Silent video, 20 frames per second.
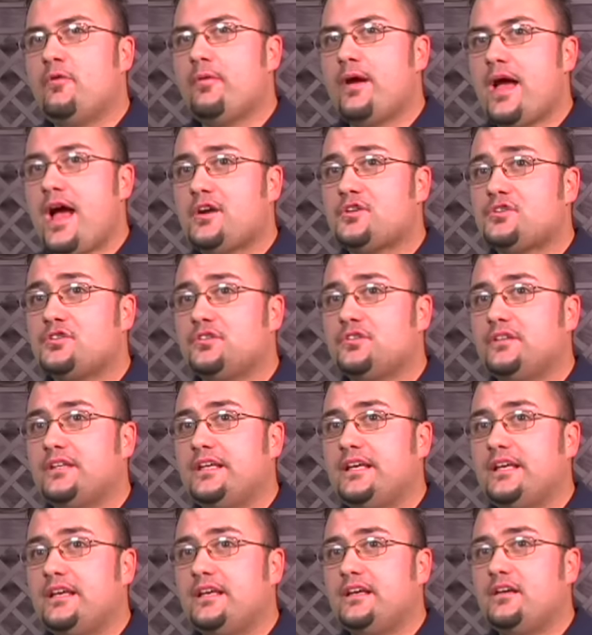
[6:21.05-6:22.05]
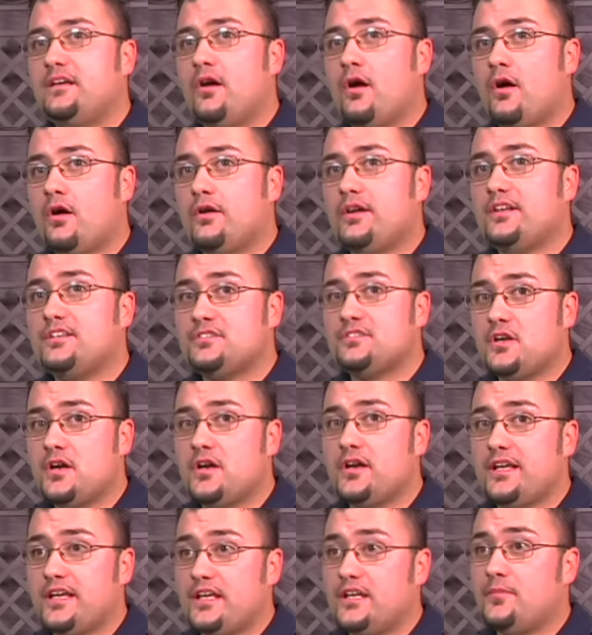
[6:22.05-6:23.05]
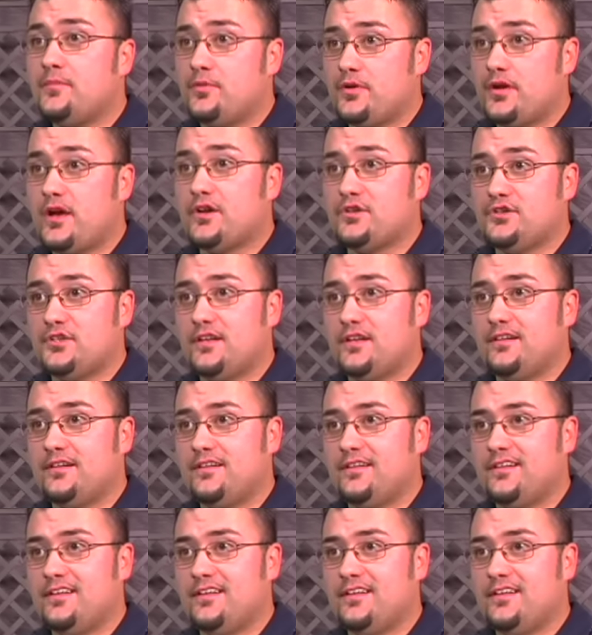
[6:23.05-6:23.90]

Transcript: were actually already starting into production